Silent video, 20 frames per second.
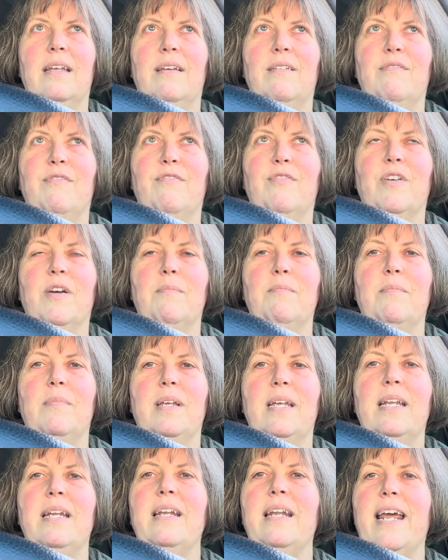from
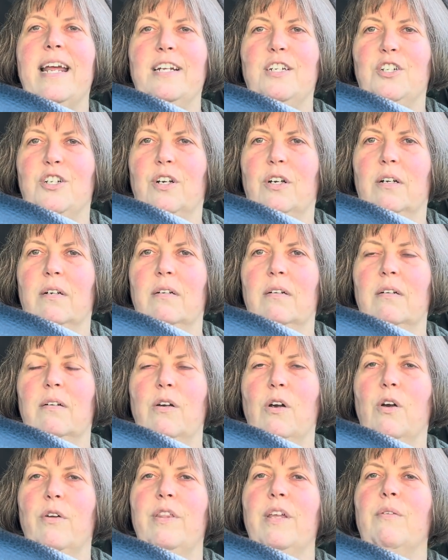in nature,
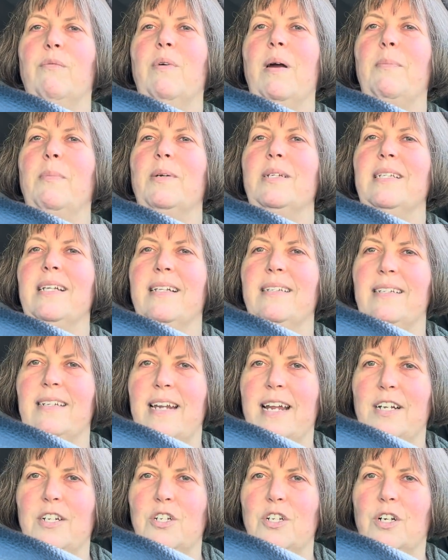or that represents
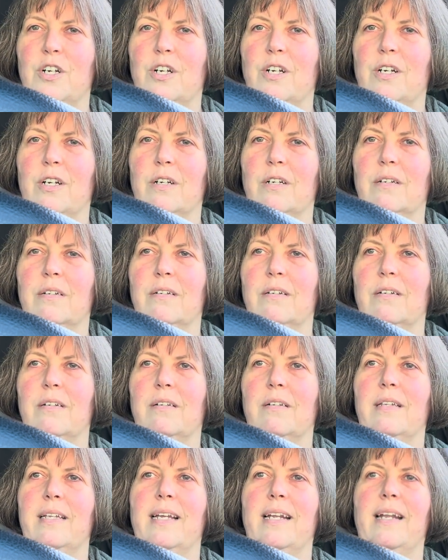nature,
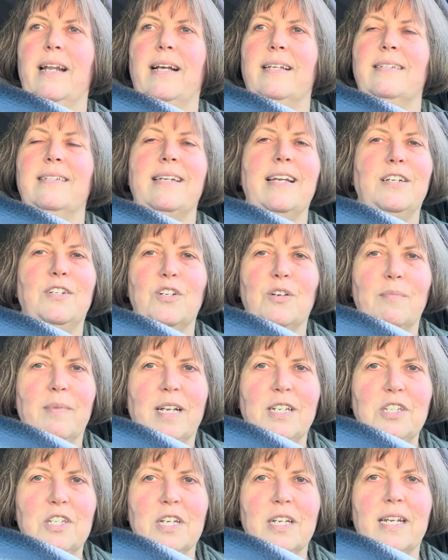or that has nature
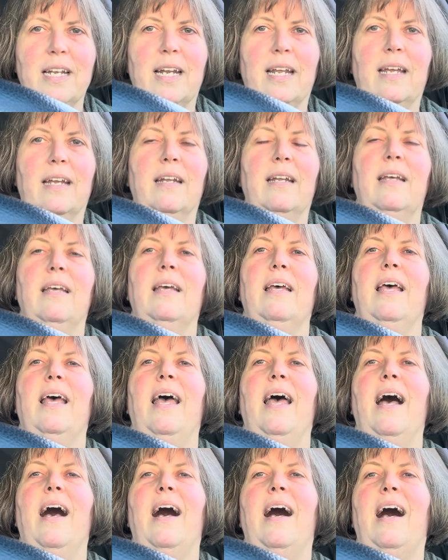mentioned in it.
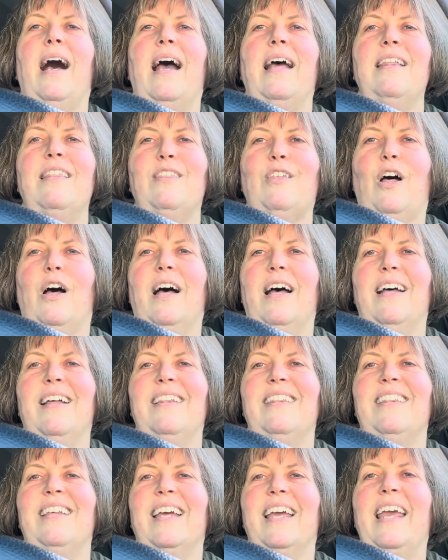I
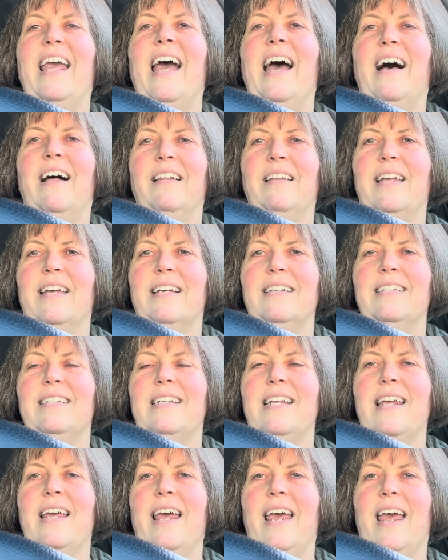thought that Calia,
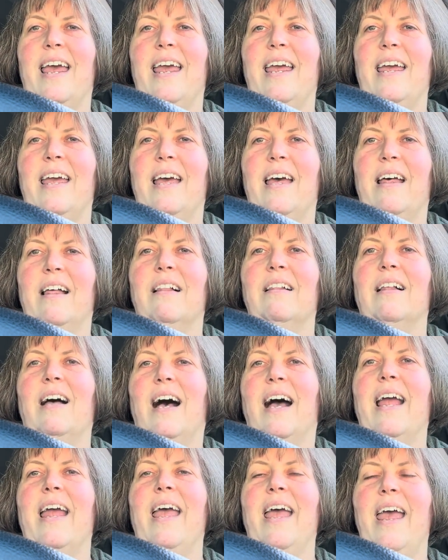
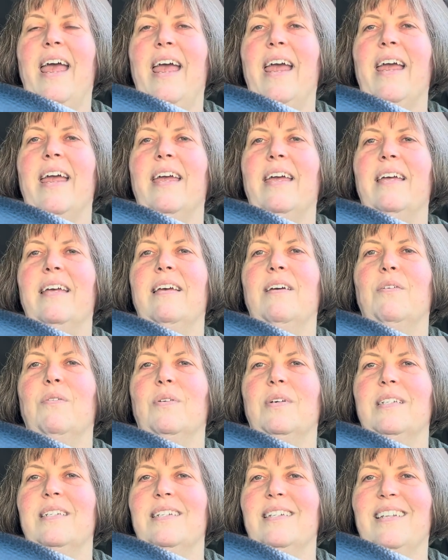Calia,
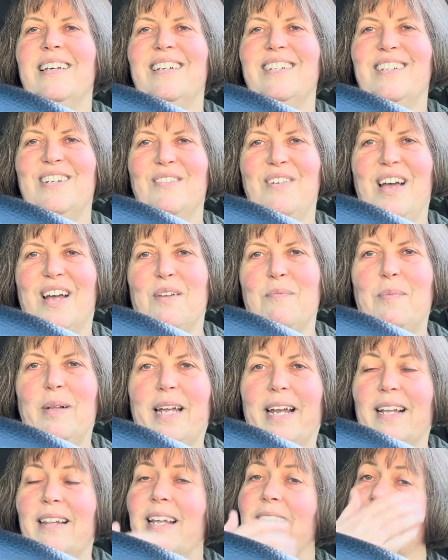was like some kind of
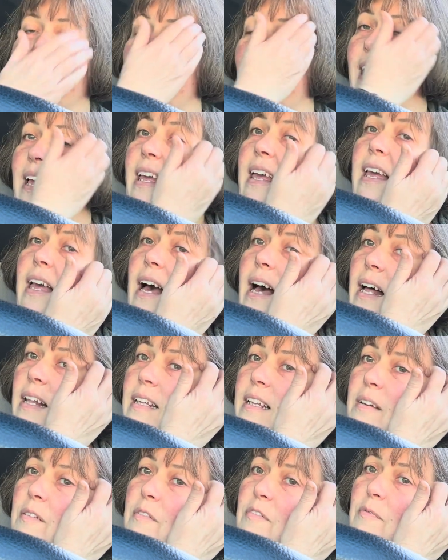plant, like the
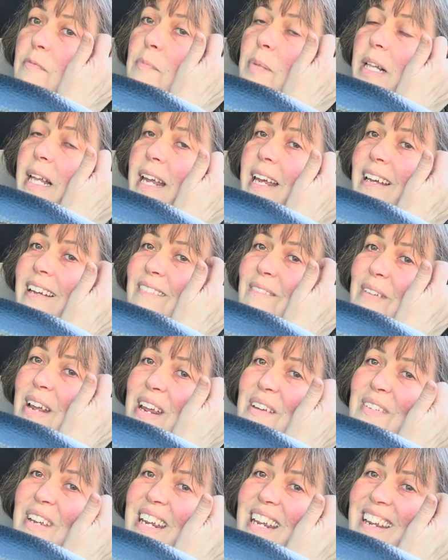calla plant
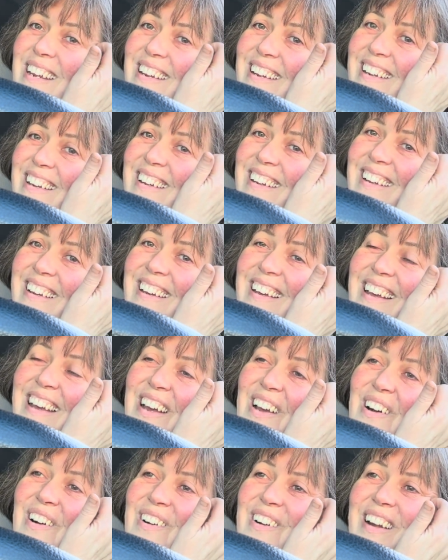maybe,
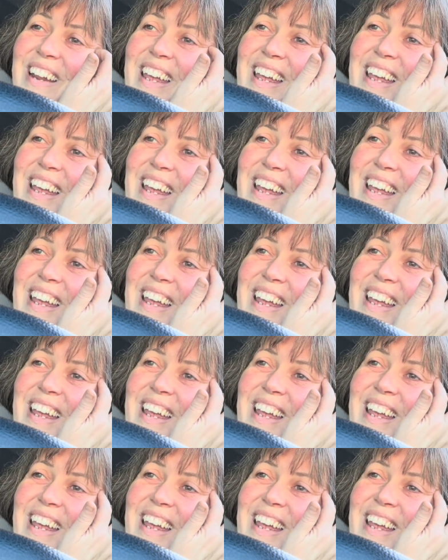or